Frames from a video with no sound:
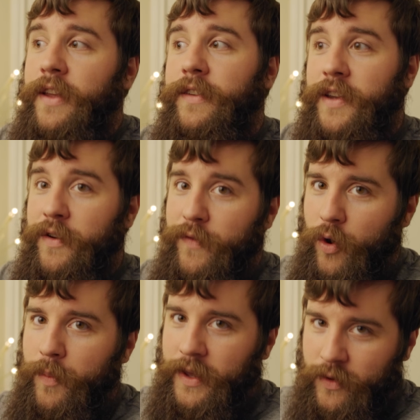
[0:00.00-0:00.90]

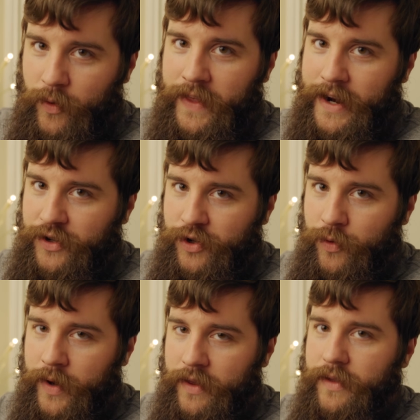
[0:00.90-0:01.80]
Cine4 being the one that I
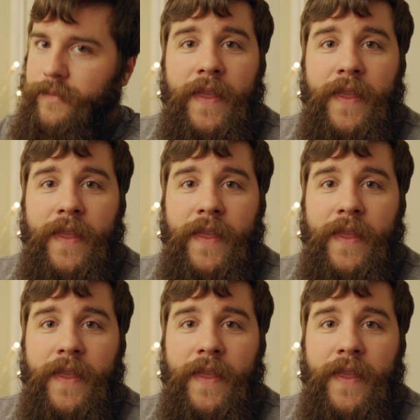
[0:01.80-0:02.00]
shoot with.